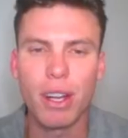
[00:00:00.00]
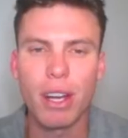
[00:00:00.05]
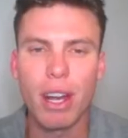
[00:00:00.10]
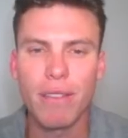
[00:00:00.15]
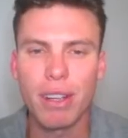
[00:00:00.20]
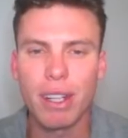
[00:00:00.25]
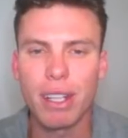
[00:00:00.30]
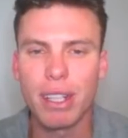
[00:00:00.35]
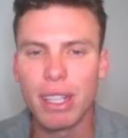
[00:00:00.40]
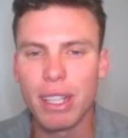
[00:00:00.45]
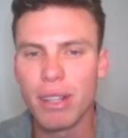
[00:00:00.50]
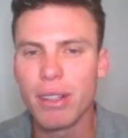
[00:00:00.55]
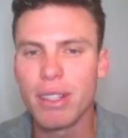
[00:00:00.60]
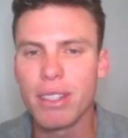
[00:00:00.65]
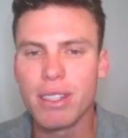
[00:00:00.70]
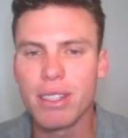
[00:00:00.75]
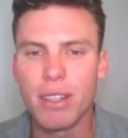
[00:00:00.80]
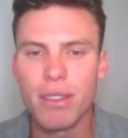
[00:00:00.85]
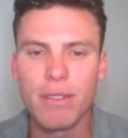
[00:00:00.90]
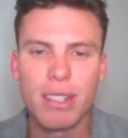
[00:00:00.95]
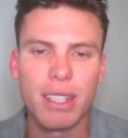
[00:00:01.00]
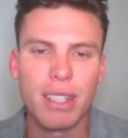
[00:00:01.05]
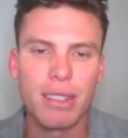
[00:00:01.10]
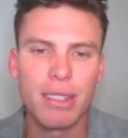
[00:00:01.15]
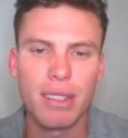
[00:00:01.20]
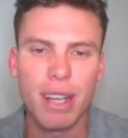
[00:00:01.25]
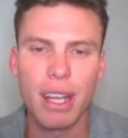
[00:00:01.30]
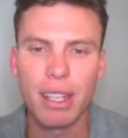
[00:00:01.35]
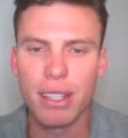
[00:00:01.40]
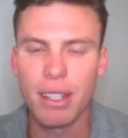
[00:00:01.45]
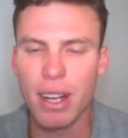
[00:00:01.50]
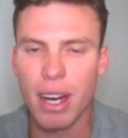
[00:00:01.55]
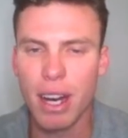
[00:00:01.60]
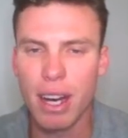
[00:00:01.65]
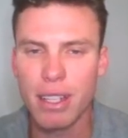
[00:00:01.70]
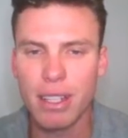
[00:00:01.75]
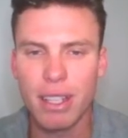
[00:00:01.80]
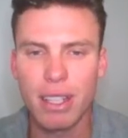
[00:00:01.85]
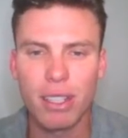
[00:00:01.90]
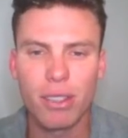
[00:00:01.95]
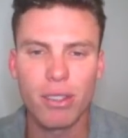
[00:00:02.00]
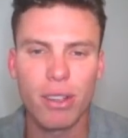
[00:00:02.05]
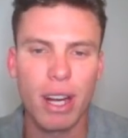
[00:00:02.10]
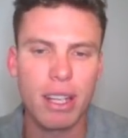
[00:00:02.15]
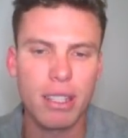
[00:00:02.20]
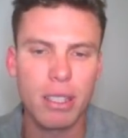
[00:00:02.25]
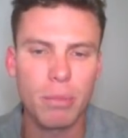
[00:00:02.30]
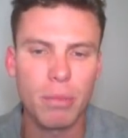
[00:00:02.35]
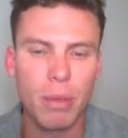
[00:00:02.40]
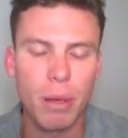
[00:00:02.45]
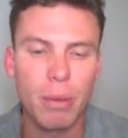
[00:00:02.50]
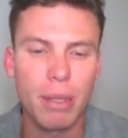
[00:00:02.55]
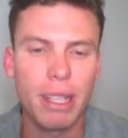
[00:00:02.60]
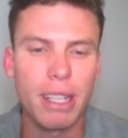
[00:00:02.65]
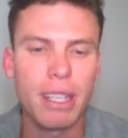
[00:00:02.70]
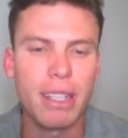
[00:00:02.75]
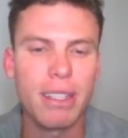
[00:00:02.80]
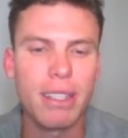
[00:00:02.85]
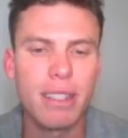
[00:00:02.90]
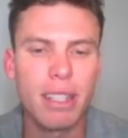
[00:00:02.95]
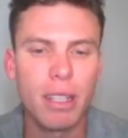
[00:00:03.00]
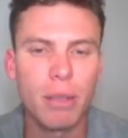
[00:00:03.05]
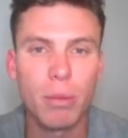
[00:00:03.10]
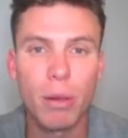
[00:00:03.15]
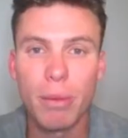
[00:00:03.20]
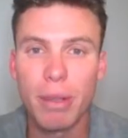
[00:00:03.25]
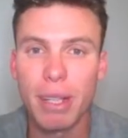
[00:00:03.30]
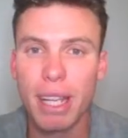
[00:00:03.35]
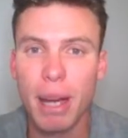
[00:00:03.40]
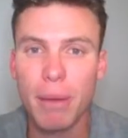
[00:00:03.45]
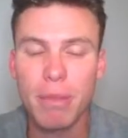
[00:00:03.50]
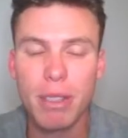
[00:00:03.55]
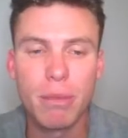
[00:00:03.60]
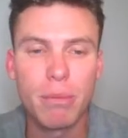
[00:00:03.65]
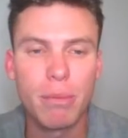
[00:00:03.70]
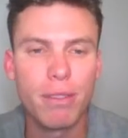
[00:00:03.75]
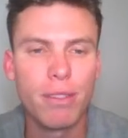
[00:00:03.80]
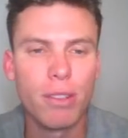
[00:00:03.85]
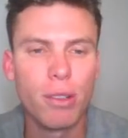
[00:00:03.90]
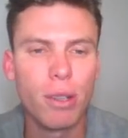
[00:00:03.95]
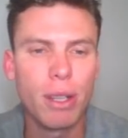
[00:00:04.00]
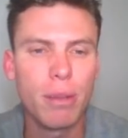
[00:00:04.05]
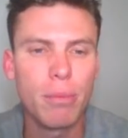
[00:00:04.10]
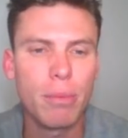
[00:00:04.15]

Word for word: a Cleary, there's obviously other guys at the Grants, the Papali'is Easy, could probably captain before him.